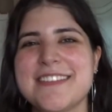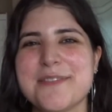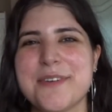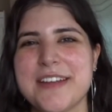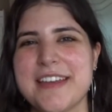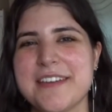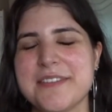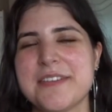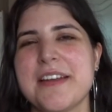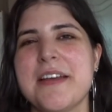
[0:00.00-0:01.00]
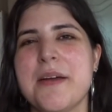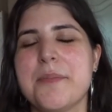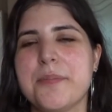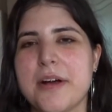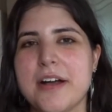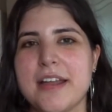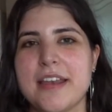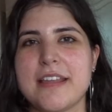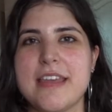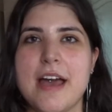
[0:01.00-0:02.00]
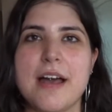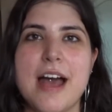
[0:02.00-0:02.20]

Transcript: Super cute. But yeah,